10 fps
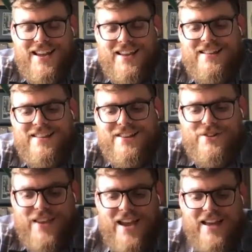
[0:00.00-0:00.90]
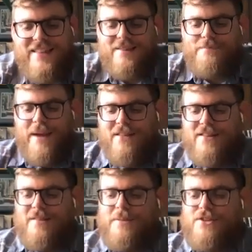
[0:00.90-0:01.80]
And so yeah, this
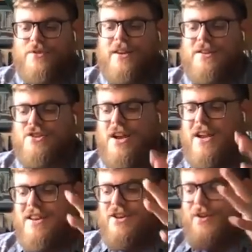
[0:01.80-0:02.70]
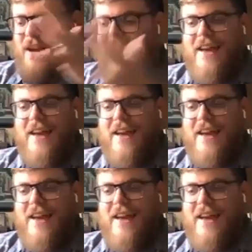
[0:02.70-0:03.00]
balance between trying to do